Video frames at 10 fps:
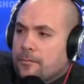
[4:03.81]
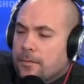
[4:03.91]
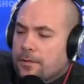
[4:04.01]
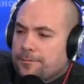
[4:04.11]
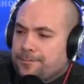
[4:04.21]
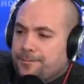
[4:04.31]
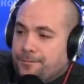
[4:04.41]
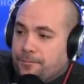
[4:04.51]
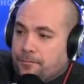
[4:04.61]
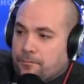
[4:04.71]

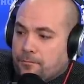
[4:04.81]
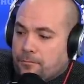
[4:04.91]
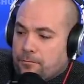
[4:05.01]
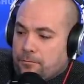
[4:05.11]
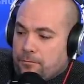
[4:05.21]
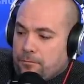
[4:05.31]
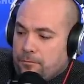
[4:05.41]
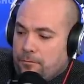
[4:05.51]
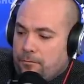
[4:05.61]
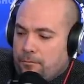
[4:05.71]

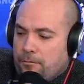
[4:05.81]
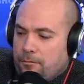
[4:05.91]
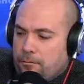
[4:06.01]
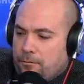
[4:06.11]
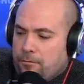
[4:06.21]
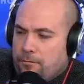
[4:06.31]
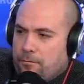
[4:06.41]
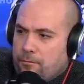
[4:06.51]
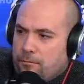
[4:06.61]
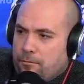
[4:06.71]

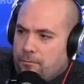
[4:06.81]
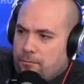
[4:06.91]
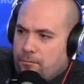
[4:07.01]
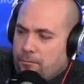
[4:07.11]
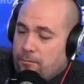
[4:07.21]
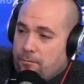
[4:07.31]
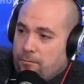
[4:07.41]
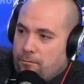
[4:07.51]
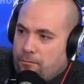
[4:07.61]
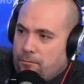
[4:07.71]

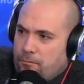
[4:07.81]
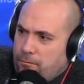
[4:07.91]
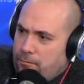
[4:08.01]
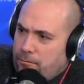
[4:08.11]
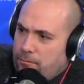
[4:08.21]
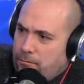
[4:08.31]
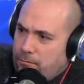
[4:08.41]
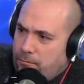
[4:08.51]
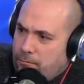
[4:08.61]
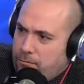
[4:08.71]

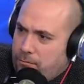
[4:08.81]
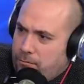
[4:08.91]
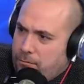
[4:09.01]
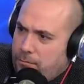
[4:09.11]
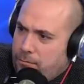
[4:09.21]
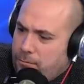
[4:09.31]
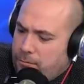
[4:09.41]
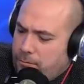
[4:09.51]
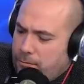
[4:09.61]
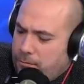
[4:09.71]

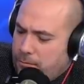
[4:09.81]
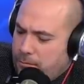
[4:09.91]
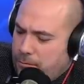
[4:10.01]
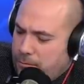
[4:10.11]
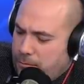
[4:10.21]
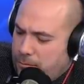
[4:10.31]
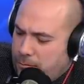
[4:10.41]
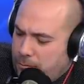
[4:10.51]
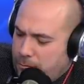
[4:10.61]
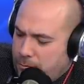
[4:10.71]

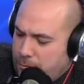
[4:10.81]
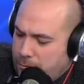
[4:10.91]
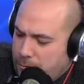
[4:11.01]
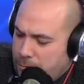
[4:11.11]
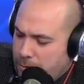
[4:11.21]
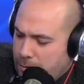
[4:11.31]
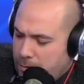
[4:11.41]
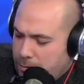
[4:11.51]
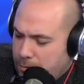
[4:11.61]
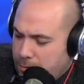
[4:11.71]
(silent)